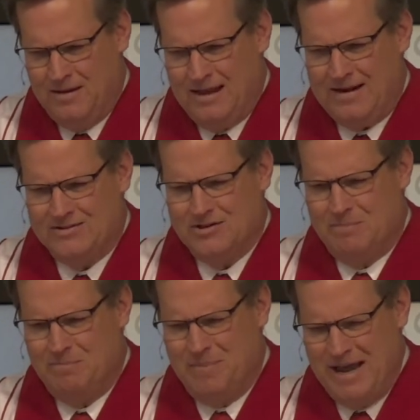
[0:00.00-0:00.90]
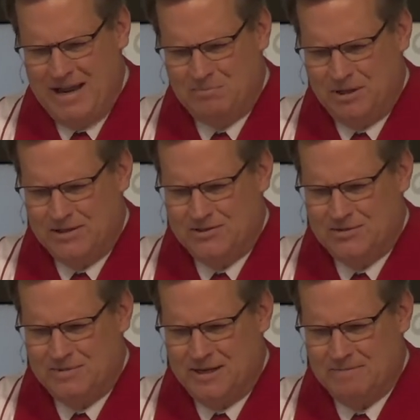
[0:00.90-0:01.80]
That is a bad place
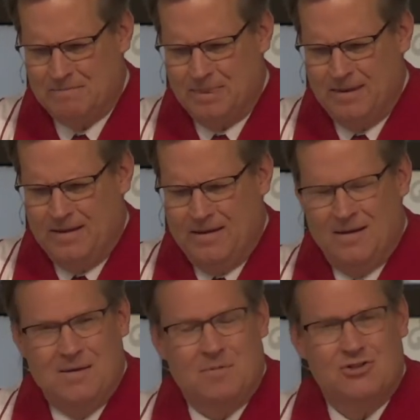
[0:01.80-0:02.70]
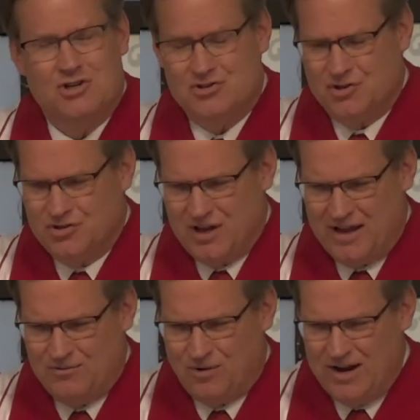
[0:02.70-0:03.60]
to be. But Jesus
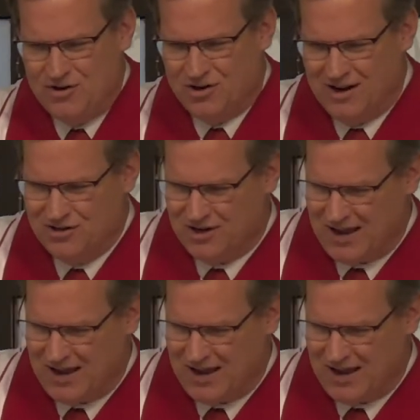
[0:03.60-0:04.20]
said, render unto